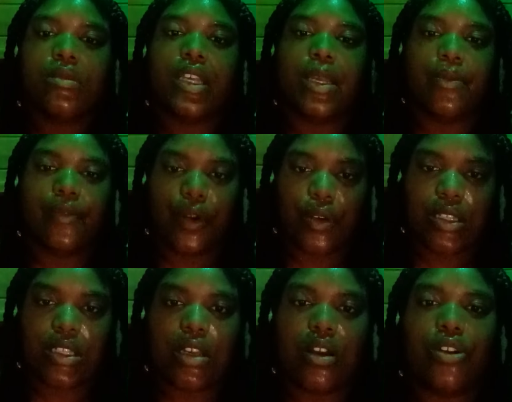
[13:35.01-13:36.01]
Keep
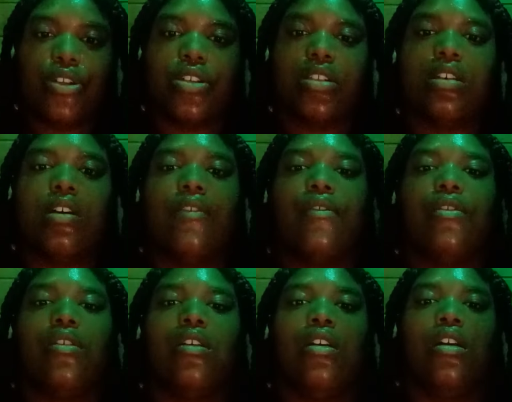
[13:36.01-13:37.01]
focusing on yourself,
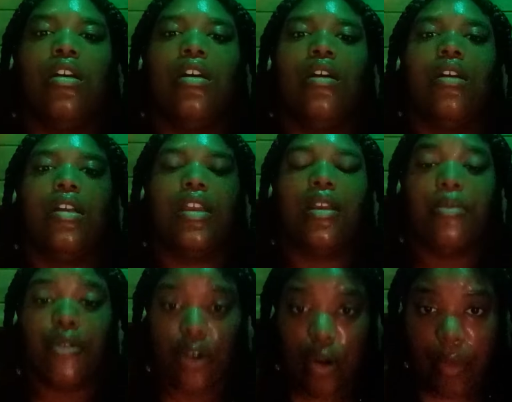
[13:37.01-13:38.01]

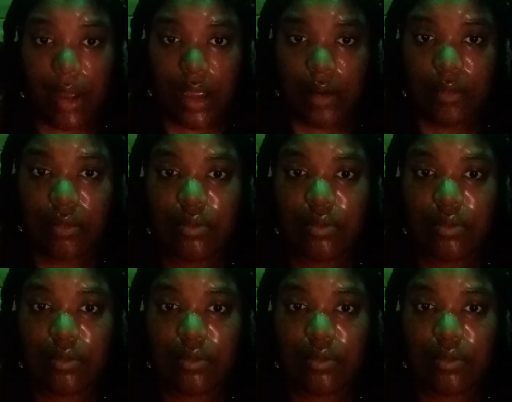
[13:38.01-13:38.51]
keep growing,